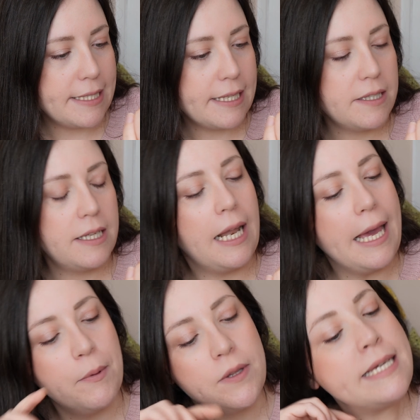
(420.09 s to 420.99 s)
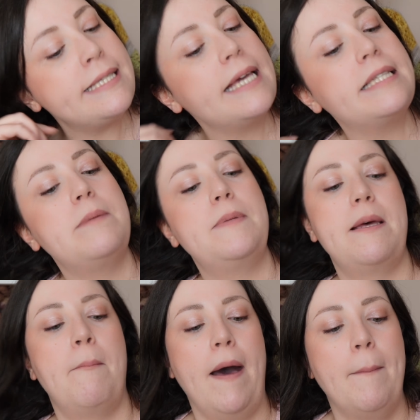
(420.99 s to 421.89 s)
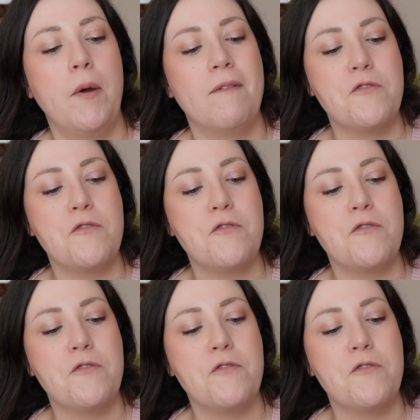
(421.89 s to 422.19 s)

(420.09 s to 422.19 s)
It says on the label that it's 60% bamboo and